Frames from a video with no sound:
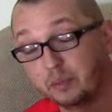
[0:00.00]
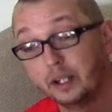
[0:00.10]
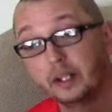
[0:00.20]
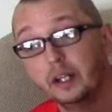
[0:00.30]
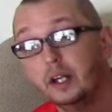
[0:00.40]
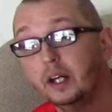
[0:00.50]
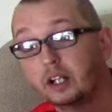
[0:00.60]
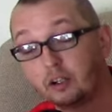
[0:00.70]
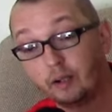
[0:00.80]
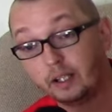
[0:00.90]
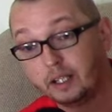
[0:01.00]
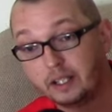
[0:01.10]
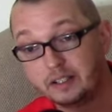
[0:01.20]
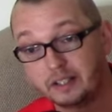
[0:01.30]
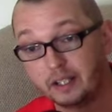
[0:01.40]
but currently
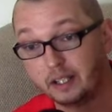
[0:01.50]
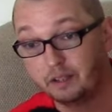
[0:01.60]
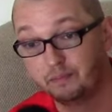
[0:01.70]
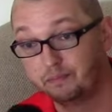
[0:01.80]
it's a